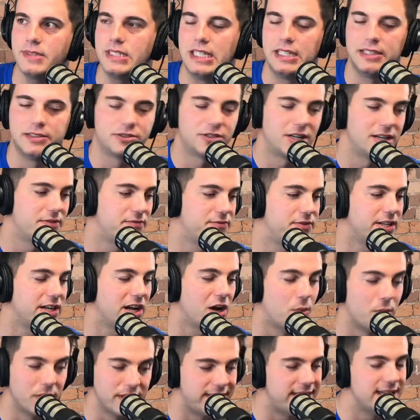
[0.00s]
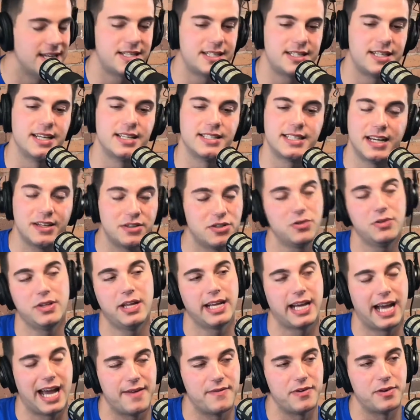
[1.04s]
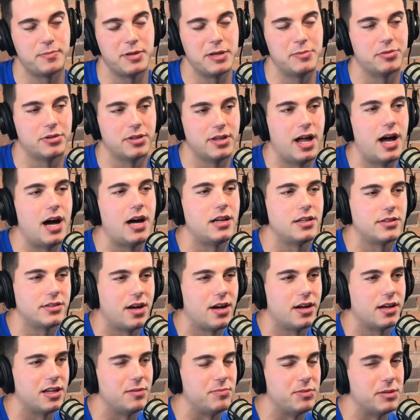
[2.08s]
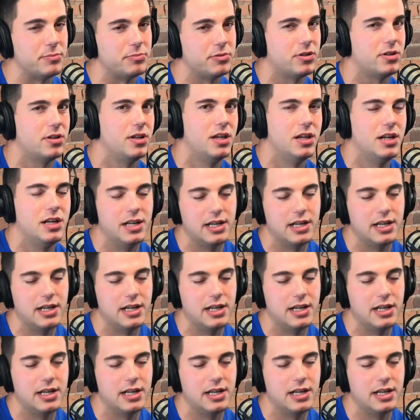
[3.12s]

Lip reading: Trying to figure out what this is. I do like having people on and talking to people.